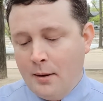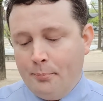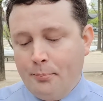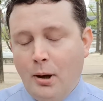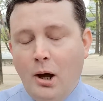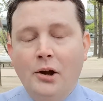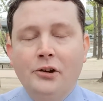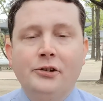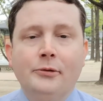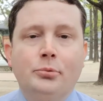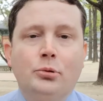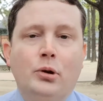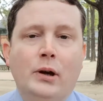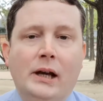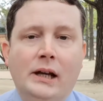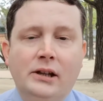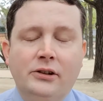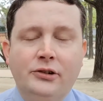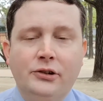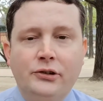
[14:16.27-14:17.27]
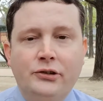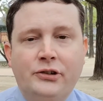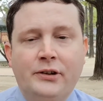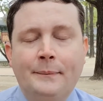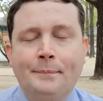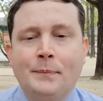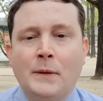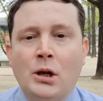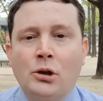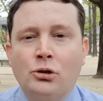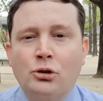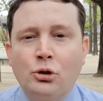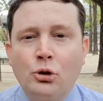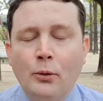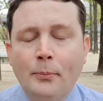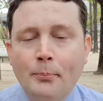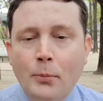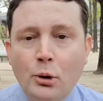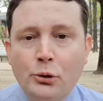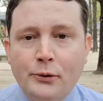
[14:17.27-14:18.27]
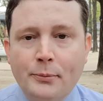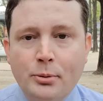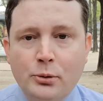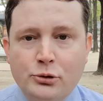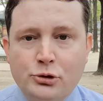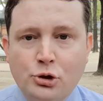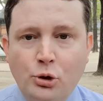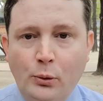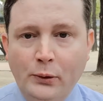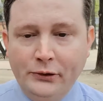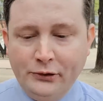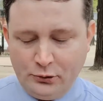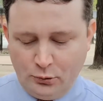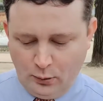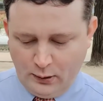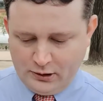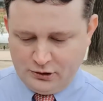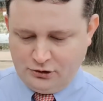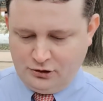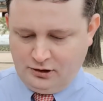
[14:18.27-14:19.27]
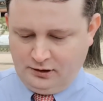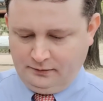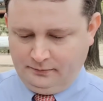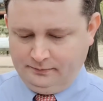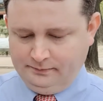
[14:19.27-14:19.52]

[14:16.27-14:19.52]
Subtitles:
possible answers to a multiple choice question.